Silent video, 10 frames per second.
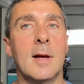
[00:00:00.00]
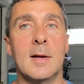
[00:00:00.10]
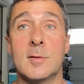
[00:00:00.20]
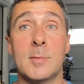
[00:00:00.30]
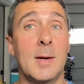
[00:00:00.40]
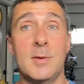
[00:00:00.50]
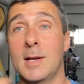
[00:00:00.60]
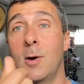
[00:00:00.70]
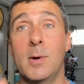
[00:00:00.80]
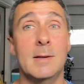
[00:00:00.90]
Sometimes they
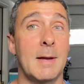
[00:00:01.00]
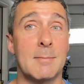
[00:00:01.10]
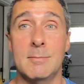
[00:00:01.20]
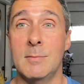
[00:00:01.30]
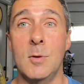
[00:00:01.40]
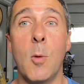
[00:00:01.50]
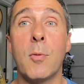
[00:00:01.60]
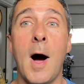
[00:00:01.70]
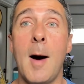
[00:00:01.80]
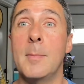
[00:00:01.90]
go in like no
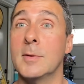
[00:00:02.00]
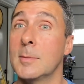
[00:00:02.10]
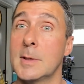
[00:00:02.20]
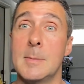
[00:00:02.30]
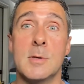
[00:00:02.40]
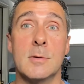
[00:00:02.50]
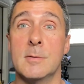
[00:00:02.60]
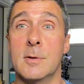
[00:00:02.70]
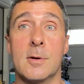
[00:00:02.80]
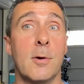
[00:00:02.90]
problem, and sometimes you're
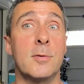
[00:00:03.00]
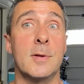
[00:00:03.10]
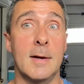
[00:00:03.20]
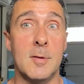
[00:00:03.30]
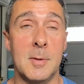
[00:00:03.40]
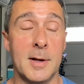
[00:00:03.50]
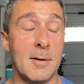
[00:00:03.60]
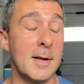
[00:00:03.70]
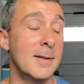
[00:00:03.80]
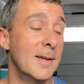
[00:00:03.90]
cursing everybody,
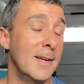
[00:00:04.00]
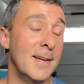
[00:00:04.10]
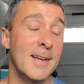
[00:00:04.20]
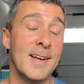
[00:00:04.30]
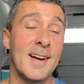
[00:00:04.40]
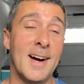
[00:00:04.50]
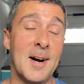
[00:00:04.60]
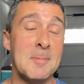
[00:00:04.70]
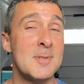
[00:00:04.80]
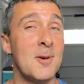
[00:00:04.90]
right?
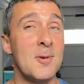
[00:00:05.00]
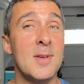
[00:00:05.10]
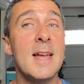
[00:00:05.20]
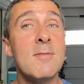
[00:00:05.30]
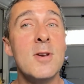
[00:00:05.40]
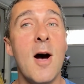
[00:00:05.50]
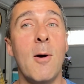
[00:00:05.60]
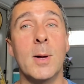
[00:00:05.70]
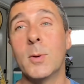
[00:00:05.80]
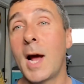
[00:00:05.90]
So you never
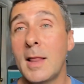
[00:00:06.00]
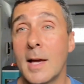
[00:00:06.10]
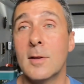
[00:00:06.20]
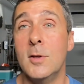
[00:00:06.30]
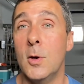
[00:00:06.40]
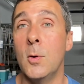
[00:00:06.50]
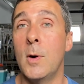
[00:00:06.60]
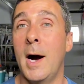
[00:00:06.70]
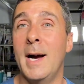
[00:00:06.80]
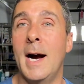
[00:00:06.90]
know. And what I like to do,
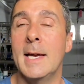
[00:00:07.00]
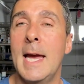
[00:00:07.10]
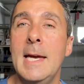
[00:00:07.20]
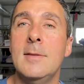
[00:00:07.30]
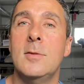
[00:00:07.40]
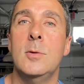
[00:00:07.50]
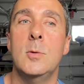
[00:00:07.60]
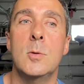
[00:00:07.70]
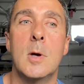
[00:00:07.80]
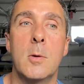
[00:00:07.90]
I hate
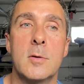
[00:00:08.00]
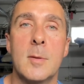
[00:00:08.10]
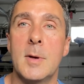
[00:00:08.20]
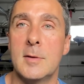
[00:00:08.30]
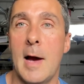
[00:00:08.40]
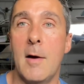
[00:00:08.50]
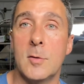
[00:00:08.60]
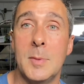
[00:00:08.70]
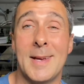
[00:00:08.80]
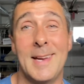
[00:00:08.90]
to go to somebody's house
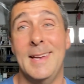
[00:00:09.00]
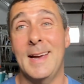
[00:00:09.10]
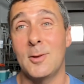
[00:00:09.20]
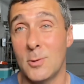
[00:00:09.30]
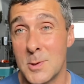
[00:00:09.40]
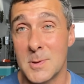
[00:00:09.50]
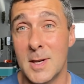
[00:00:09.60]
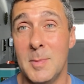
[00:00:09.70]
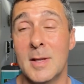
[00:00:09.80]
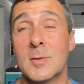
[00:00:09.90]
and be like, hey, I told you it was
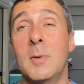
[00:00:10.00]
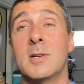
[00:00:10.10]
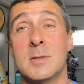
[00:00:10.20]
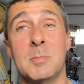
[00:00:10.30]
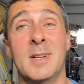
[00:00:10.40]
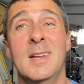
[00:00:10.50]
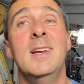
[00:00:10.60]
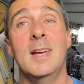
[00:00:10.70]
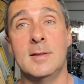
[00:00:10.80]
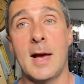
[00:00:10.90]
going to be this much, but
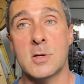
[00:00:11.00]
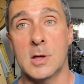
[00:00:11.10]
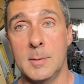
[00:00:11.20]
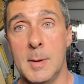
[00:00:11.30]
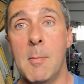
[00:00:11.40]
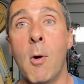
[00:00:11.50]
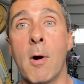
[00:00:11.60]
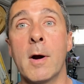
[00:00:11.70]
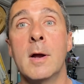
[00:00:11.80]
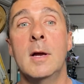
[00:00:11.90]
it's actually going to be
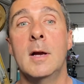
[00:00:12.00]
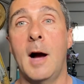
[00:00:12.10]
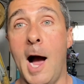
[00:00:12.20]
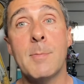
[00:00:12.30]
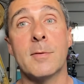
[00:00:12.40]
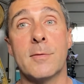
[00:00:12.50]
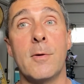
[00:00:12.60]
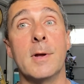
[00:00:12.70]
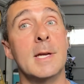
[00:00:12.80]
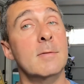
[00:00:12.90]
more. I
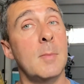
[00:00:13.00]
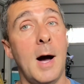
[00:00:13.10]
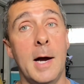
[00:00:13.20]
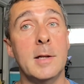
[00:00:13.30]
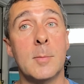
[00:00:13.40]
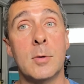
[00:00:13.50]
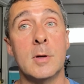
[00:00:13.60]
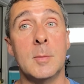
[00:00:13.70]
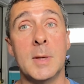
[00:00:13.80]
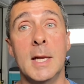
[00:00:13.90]
prefer to give them a high number
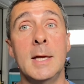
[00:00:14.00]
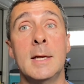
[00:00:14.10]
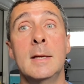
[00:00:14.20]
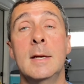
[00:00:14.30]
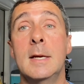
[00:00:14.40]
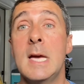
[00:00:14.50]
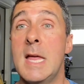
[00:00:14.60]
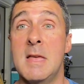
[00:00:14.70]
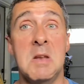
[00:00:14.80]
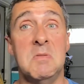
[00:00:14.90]
at the beginning,
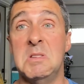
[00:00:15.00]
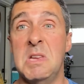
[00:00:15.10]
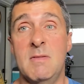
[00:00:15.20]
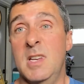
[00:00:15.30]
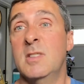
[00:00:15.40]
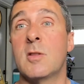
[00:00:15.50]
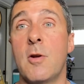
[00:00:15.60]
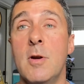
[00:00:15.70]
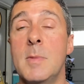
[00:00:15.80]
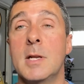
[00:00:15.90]
and then if it is a
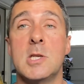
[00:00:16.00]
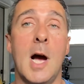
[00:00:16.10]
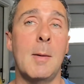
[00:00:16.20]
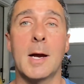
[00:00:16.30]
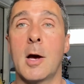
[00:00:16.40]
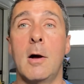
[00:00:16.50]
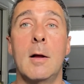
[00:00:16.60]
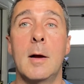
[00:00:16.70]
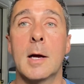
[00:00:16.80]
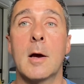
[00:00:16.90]
30-minute job, I cut
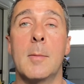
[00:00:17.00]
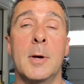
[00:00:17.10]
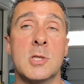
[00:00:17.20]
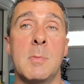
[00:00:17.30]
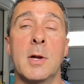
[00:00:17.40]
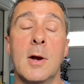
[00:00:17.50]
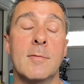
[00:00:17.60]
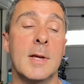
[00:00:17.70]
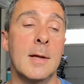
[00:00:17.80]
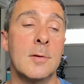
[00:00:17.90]
a bunch of money off
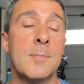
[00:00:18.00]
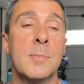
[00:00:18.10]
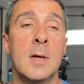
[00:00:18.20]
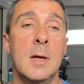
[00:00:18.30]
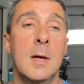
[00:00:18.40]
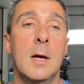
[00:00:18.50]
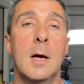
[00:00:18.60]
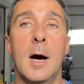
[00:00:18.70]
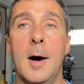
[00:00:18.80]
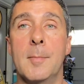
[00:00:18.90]
the end.
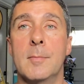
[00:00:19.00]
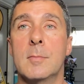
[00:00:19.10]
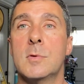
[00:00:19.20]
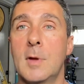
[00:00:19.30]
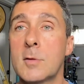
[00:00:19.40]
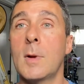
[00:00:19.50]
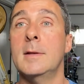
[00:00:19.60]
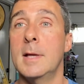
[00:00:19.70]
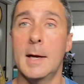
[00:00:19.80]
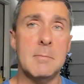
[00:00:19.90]
So that's what I
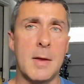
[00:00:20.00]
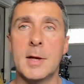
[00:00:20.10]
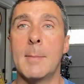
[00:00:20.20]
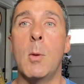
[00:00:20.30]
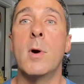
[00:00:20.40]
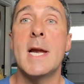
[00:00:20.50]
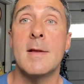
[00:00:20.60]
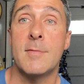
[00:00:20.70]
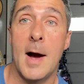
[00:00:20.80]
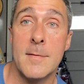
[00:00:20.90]
did. I think I'm at
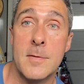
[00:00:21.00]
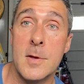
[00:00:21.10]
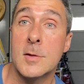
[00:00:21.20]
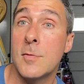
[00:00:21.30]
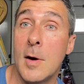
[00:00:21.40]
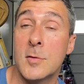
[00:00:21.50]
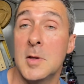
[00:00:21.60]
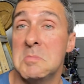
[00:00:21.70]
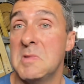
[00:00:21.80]
185 for this faucet.